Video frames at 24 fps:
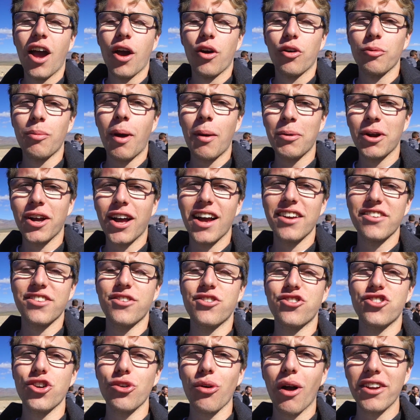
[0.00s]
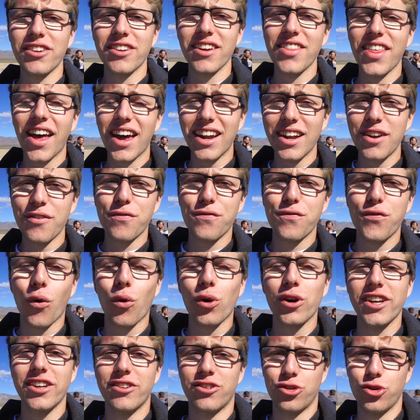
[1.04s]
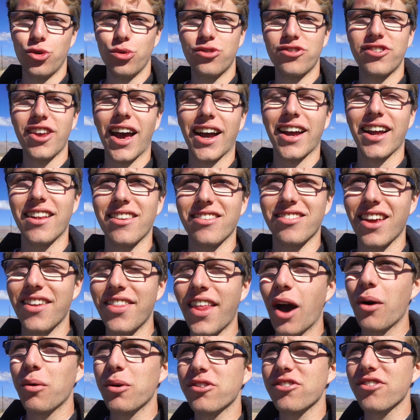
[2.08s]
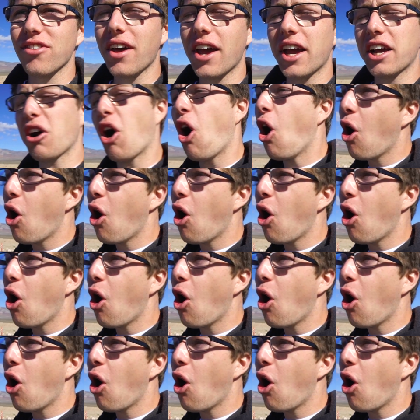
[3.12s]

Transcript: Remember guys, the Chiron did that in 42 seconds, and that was like,